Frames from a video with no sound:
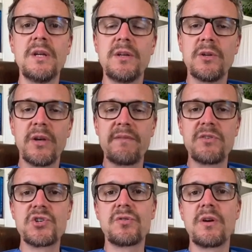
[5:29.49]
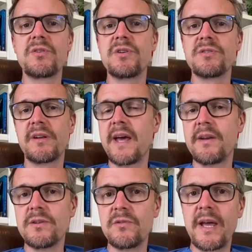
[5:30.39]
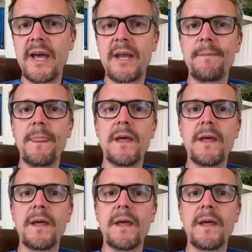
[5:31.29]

You'll have instructions on how to do that,